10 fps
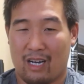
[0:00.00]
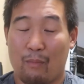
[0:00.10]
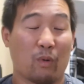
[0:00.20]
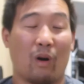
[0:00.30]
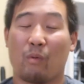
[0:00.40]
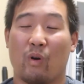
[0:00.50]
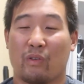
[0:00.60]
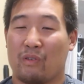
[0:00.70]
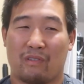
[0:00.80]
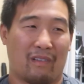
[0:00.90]
I'm
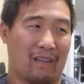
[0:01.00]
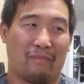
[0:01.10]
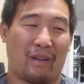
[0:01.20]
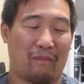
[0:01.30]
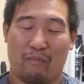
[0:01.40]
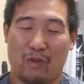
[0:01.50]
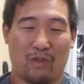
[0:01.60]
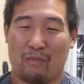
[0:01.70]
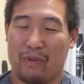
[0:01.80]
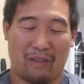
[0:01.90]
quite used to that. I'm
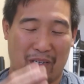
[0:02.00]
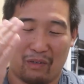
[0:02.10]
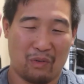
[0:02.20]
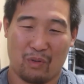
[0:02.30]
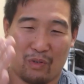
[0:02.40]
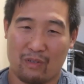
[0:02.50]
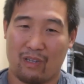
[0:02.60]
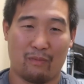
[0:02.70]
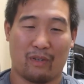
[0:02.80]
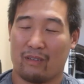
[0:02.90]
used to being ignored all the
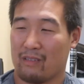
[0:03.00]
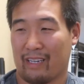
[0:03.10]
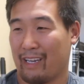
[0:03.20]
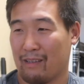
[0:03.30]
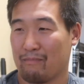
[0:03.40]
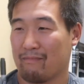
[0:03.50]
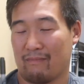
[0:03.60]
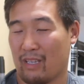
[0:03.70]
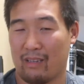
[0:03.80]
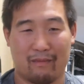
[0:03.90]
time because I get it.
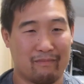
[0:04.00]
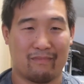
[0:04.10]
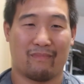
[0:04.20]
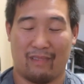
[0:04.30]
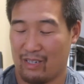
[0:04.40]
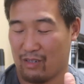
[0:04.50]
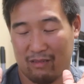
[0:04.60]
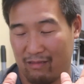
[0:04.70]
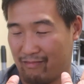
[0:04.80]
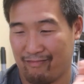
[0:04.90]
They're
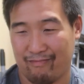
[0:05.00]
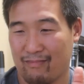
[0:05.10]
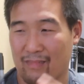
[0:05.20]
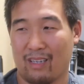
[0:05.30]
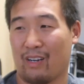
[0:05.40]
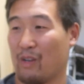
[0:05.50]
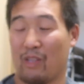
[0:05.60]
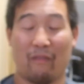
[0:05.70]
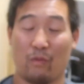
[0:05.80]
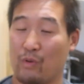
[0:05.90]
just, I don't know,
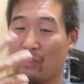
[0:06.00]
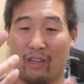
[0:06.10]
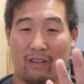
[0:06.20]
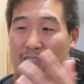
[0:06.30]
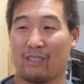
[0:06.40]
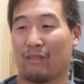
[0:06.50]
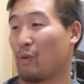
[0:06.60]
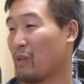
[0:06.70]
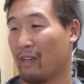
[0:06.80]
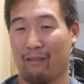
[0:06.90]
they have a routine, they just
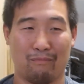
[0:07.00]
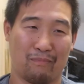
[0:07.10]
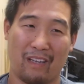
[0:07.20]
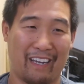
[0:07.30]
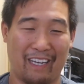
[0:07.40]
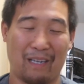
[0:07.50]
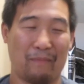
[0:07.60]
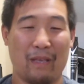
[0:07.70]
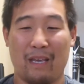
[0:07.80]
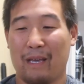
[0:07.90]
don't care. I get it.
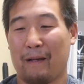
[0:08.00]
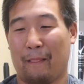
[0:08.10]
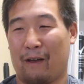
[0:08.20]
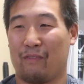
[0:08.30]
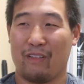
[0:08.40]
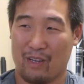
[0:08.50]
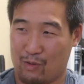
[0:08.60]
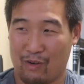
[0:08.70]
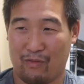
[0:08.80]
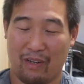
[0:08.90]
I find that
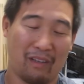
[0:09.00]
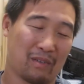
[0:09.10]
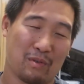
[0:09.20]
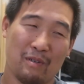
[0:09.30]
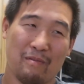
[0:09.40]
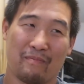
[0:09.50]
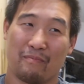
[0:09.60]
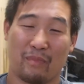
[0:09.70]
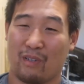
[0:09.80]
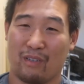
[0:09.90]
quite funny as well
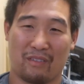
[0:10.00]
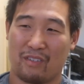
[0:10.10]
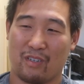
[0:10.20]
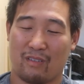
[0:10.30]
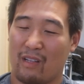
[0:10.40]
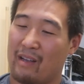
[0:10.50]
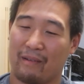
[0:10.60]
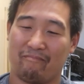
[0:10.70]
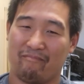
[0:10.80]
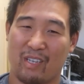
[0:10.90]
because it's just like,
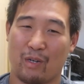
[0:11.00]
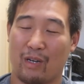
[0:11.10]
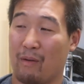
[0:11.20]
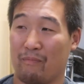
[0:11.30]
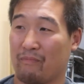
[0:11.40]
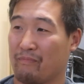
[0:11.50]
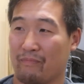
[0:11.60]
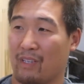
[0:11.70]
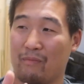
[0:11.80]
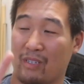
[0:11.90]
you know,
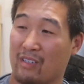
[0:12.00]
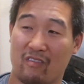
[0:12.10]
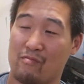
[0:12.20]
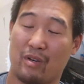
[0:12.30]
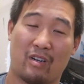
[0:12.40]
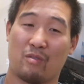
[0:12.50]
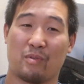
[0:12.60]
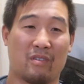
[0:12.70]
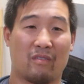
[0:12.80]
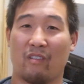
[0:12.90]
I'm just giving my
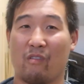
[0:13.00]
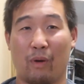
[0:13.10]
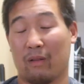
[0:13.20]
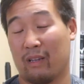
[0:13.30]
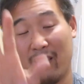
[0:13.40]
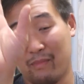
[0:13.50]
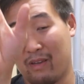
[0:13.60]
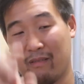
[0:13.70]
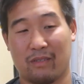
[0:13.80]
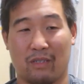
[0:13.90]
100% to everybody, like, hey
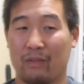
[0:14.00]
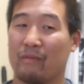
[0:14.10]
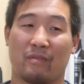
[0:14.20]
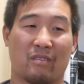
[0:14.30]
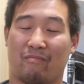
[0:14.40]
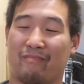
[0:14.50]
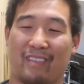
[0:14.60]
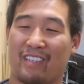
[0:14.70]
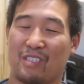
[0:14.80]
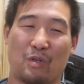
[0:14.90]
man, how's it going? Just,
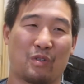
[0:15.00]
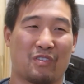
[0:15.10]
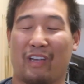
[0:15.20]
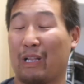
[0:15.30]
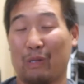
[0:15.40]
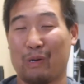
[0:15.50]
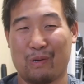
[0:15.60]
it doesn't hurt to say hello.